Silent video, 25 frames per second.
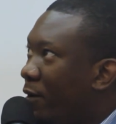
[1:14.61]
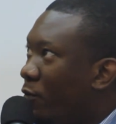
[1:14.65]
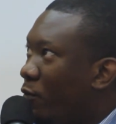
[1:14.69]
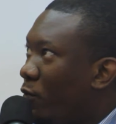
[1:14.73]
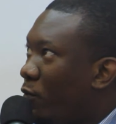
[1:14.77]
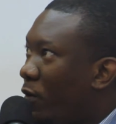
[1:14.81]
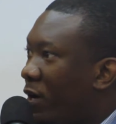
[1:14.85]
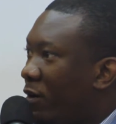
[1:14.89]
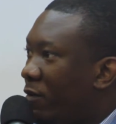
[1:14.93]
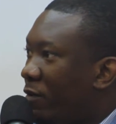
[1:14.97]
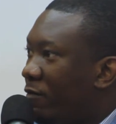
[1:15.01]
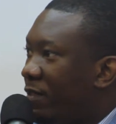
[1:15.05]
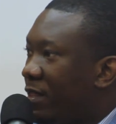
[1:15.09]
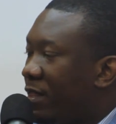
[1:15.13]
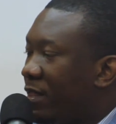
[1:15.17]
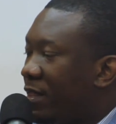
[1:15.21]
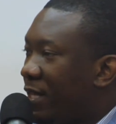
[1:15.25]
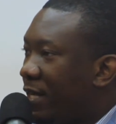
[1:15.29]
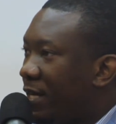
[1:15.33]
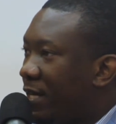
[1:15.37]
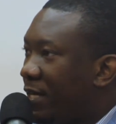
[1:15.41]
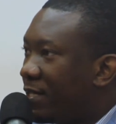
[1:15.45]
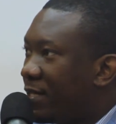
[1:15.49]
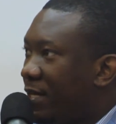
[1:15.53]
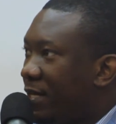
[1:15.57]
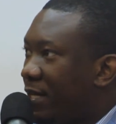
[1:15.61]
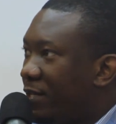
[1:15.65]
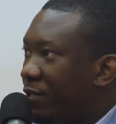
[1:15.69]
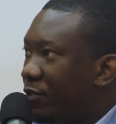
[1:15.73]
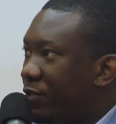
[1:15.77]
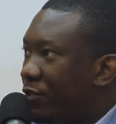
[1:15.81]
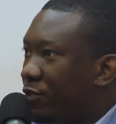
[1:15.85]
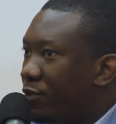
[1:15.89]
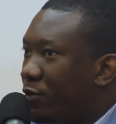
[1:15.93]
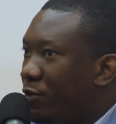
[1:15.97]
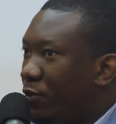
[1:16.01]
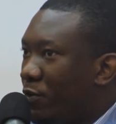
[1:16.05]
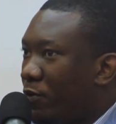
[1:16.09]
One of the things that
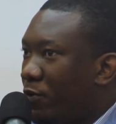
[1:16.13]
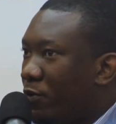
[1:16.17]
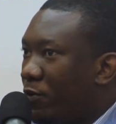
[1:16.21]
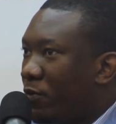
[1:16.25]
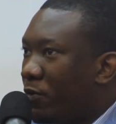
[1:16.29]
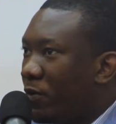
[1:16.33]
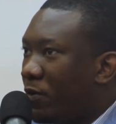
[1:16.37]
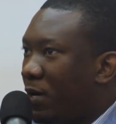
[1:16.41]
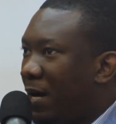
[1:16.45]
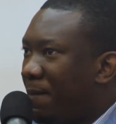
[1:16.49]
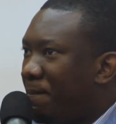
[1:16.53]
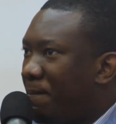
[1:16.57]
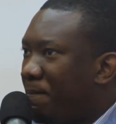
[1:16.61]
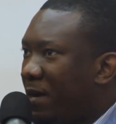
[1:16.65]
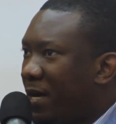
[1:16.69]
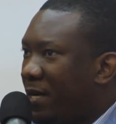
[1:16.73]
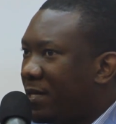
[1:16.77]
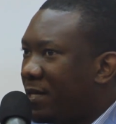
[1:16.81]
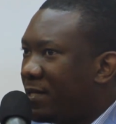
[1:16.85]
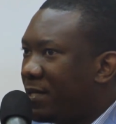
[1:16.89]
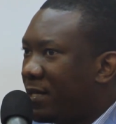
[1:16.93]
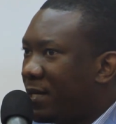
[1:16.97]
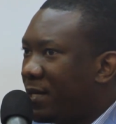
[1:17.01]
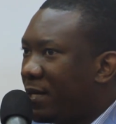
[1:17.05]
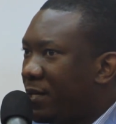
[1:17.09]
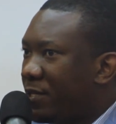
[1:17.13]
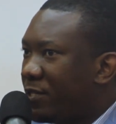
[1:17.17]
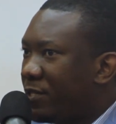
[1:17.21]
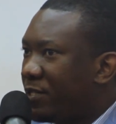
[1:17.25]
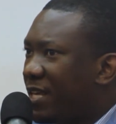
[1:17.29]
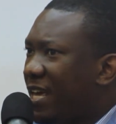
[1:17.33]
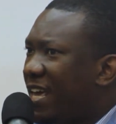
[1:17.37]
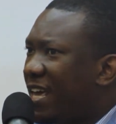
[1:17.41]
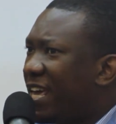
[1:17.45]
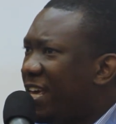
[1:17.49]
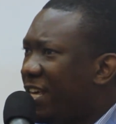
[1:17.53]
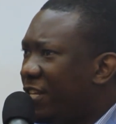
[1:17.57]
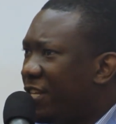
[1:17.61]
is so amazing is
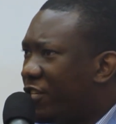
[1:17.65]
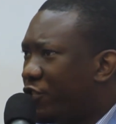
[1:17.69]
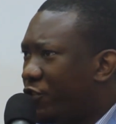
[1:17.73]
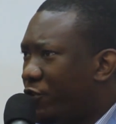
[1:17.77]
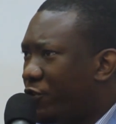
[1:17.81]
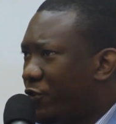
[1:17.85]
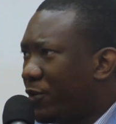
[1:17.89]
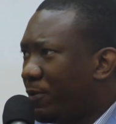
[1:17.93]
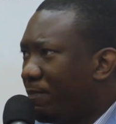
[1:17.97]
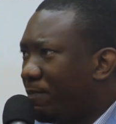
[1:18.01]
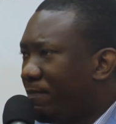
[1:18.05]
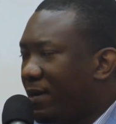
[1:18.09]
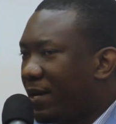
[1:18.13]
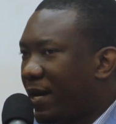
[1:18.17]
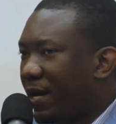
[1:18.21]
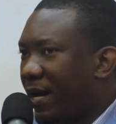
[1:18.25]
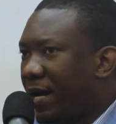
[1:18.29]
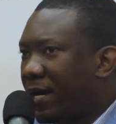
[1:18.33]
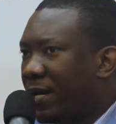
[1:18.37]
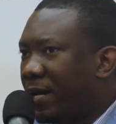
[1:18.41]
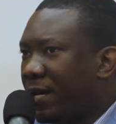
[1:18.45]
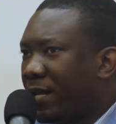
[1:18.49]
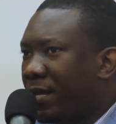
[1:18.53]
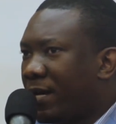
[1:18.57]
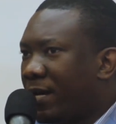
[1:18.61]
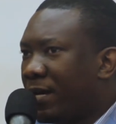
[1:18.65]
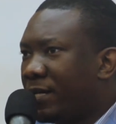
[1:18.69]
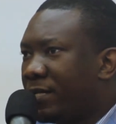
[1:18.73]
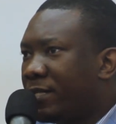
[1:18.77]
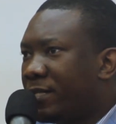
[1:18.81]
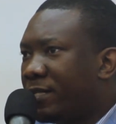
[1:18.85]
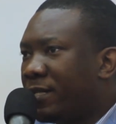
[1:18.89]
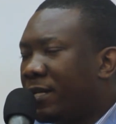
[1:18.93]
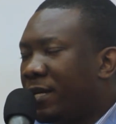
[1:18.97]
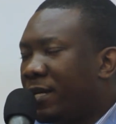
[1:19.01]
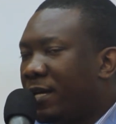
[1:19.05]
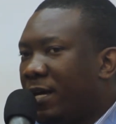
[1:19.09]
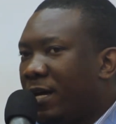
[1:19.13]
the history behind
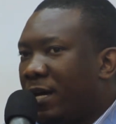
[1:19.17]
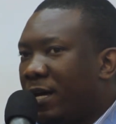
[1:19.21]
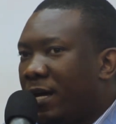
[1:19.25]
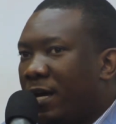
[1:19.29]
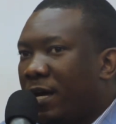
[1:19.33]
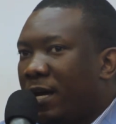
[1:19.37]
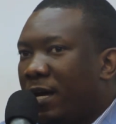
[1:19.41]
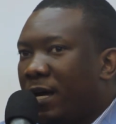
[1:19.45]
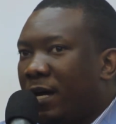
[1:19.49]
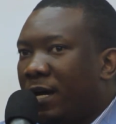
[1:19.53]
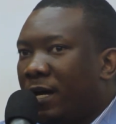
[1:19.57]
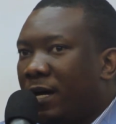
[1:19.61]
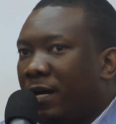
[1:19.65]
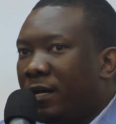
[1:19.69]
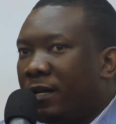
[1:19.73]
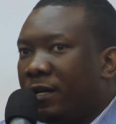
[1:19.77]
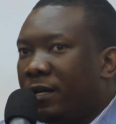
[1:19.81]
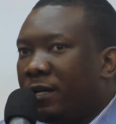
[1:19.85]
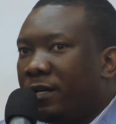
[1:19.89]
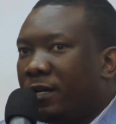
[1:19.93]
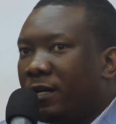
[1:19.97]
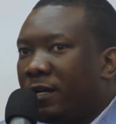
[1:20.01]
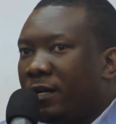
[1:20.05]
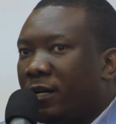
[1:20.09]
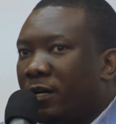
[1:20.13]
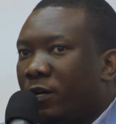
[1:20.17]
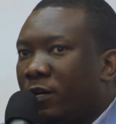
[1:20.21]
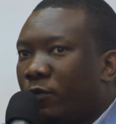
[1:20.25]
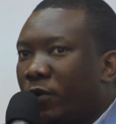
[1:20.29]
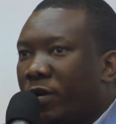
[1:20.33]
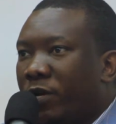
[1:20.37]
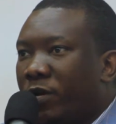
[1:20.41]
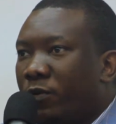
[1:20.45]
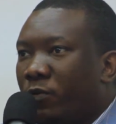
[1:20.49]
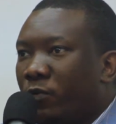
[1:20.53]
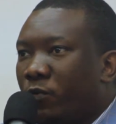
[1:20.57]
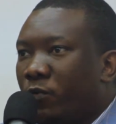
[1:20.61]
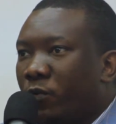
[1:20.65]
that. And
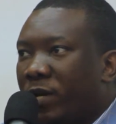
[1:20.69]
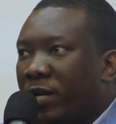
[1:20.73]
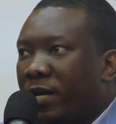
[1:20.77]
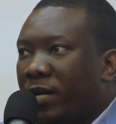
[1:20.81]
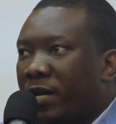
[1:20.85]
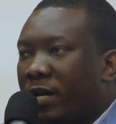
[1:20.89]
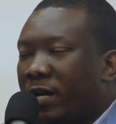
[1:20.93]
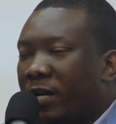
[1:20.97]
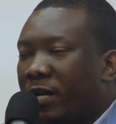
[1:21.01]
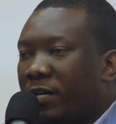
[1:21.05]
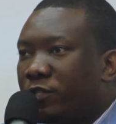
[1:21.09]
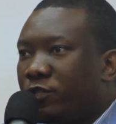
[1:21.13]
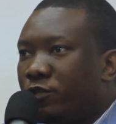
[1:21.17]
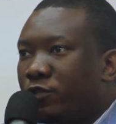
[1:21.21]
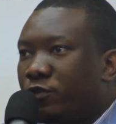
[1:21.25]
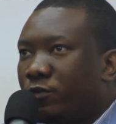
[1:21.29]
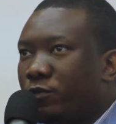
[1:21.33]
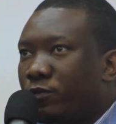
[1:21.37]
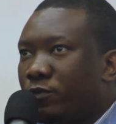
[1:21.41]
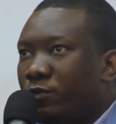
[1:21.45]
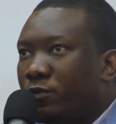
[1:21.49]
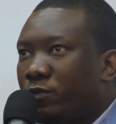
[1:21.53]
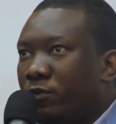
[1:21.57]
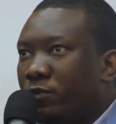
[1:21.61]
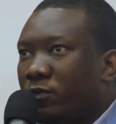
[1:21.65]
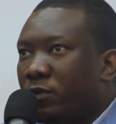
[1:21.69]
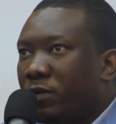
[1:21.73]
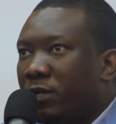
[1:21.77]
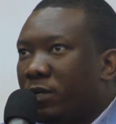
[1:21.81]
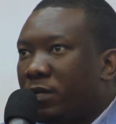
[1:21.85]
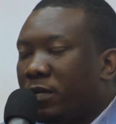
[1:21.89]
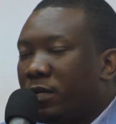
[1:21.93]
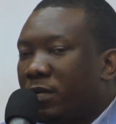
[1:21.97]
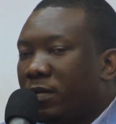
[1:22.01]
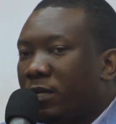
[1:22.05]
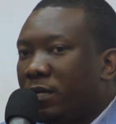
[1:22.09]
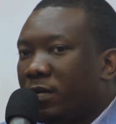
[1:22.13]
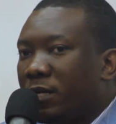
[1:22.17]
when I had to
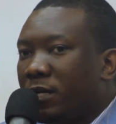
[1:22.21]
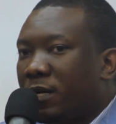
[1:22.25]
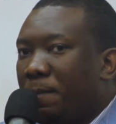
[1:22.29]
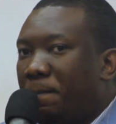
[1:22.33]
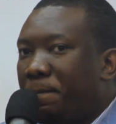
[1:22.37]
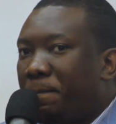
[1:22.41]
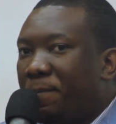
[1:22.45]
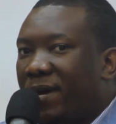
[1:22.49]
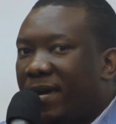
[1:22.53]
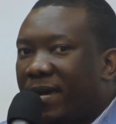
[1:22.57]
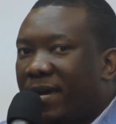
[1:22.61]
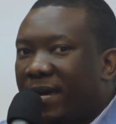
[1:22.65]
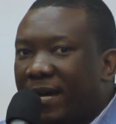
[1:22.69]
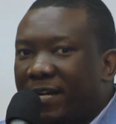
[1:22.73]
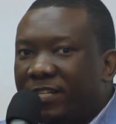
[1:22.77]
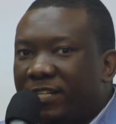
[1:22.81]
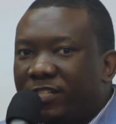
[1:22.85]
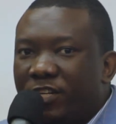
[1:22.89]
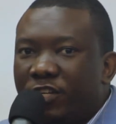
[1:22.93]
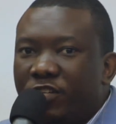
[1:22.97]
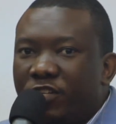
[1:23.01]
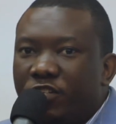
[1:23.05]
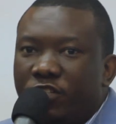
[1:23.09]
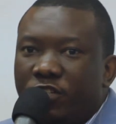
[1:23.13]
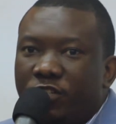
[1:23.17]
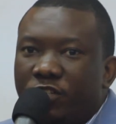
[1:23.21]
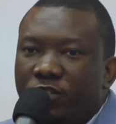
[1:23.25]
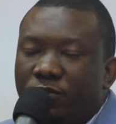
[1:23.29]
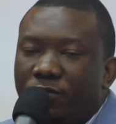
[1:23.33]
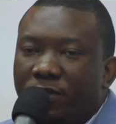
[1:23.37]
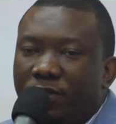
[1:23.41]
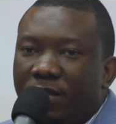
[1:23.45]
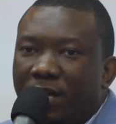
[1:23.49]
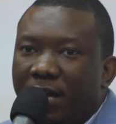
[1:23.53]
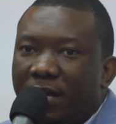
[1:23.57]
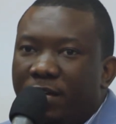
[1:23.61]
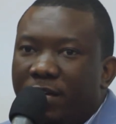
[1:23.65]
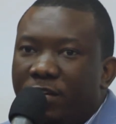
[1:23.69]
pay attention to
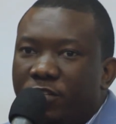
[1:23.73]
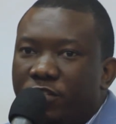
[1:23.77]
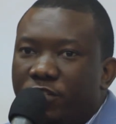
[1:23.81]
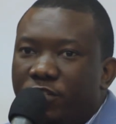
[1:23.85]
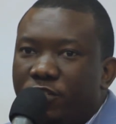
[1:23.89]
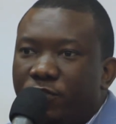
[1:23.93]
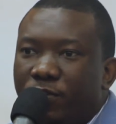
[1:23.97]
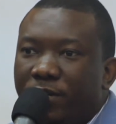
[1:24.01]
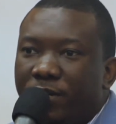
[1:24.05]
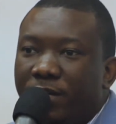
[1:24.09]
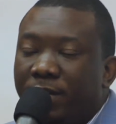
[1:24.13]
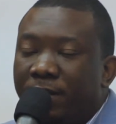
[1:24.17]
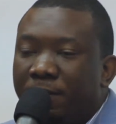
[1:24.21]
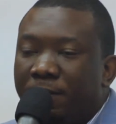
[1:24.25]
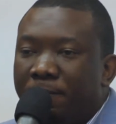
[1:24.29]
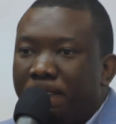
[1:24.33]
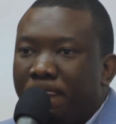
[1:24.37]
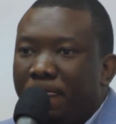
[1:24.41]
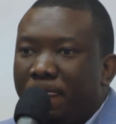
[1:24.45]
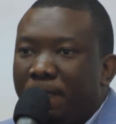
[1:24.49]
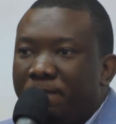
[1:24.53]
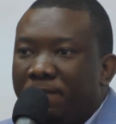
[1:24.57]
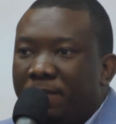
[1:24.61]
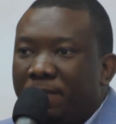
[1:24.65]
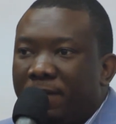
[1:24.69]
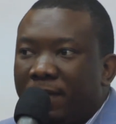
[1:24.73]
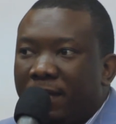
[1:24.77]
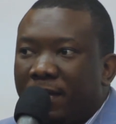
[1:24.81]
their history,